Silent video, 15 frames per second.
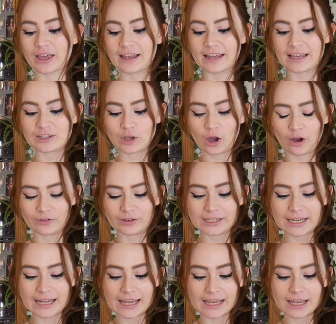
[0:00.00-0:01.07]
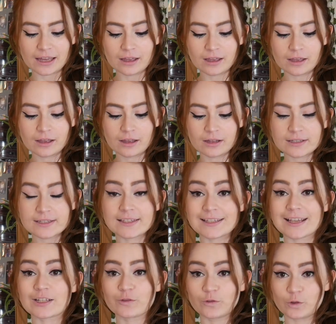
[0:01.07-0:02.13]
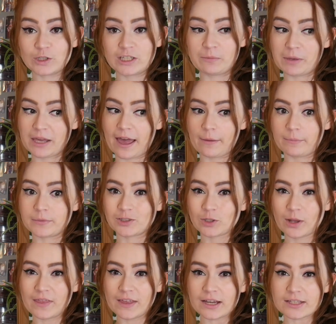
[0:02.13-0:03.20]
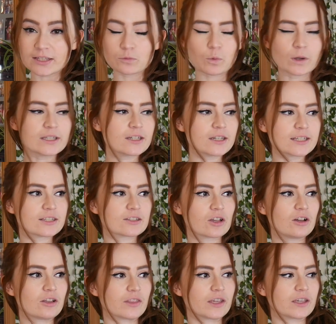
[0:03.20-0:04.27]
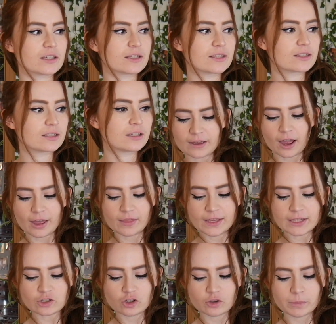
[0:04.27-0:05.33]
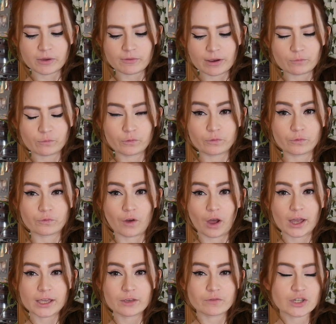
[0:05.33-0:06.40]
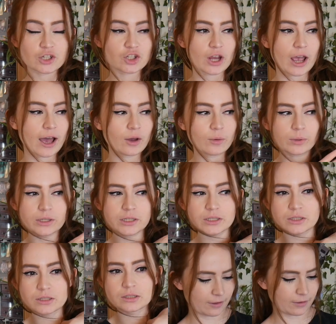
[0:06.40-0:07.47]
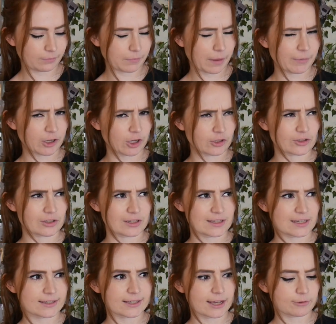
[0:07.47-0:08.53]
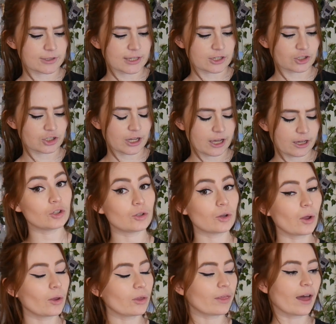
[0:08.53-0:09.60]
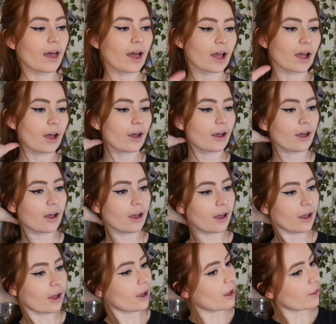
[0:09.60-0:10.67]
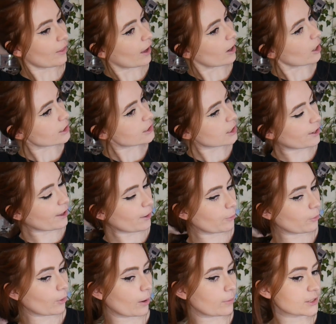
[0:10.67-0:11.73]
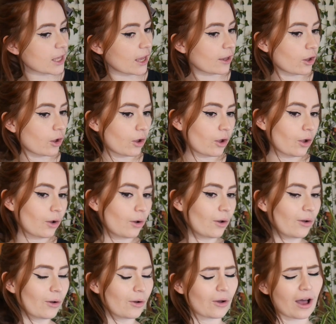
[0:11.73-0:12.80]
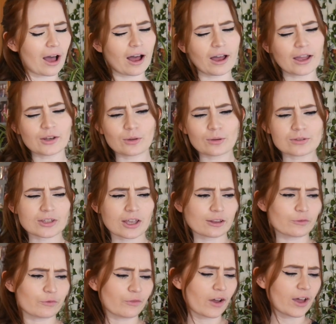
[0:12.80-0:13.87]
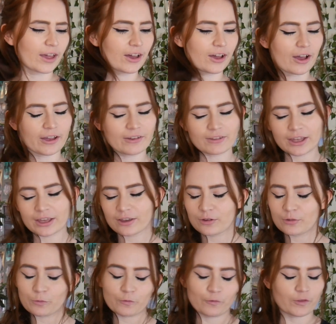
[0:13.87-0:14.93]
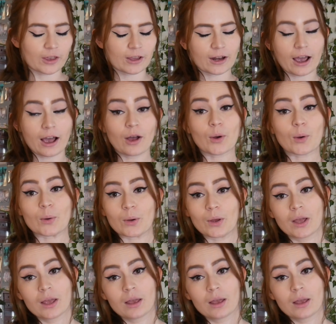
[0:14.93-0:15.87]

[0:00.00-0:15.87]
and it is currently 6:40 p.m. So I think when did I start this? I think it took me around 5-ish hours. Maybe closer to 6 hours actually. You know that that last clip where I was like, oh, I know who started the fire, I like figured it out.